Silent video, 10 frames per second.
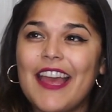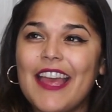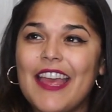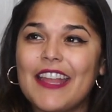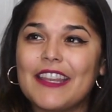
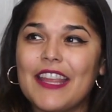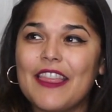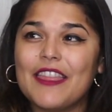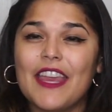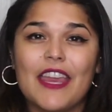and
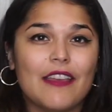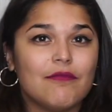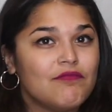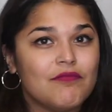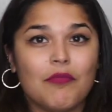
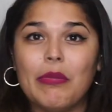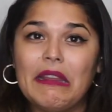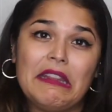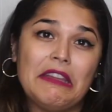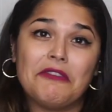they
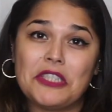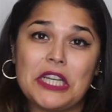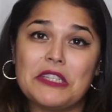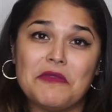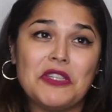blatantly
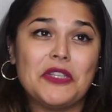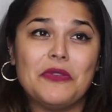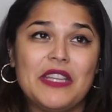rejected me too.